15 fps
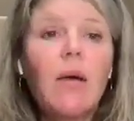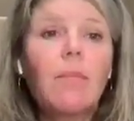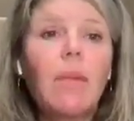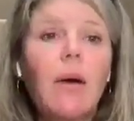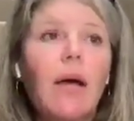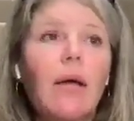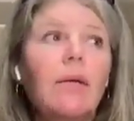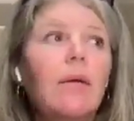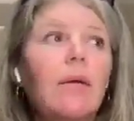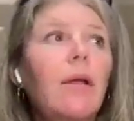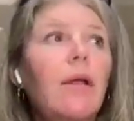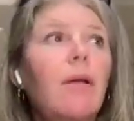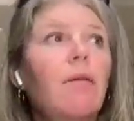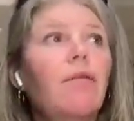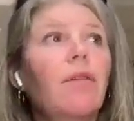But,
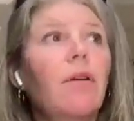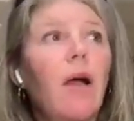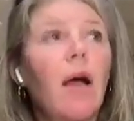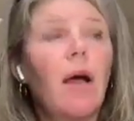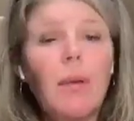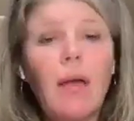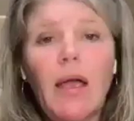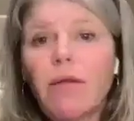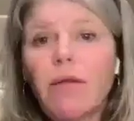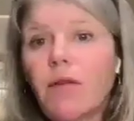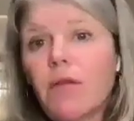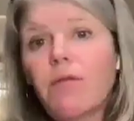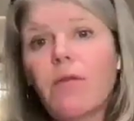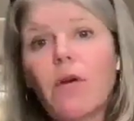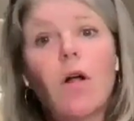if you're not paying for
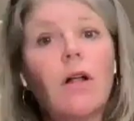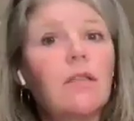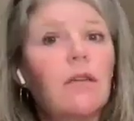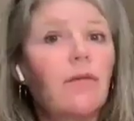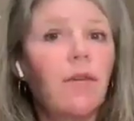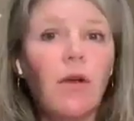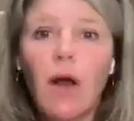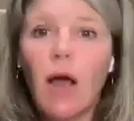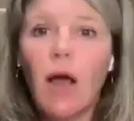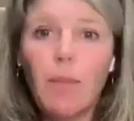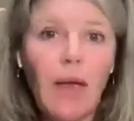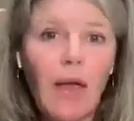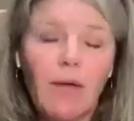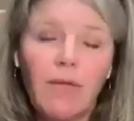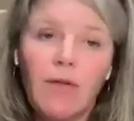the vault, if you're not
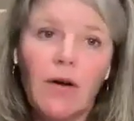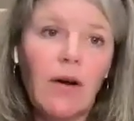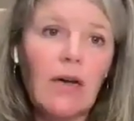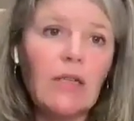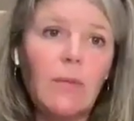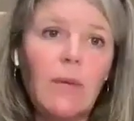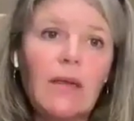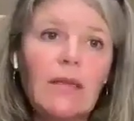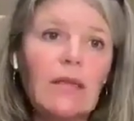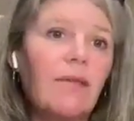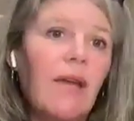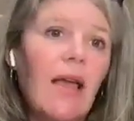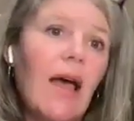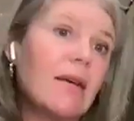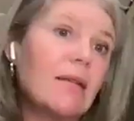paying for an
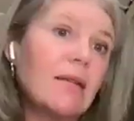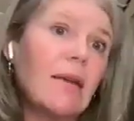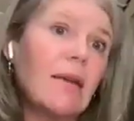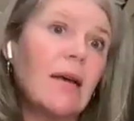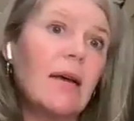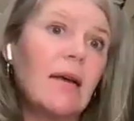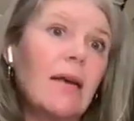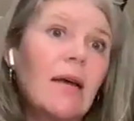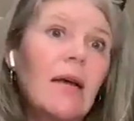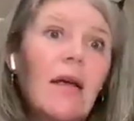expensive casket,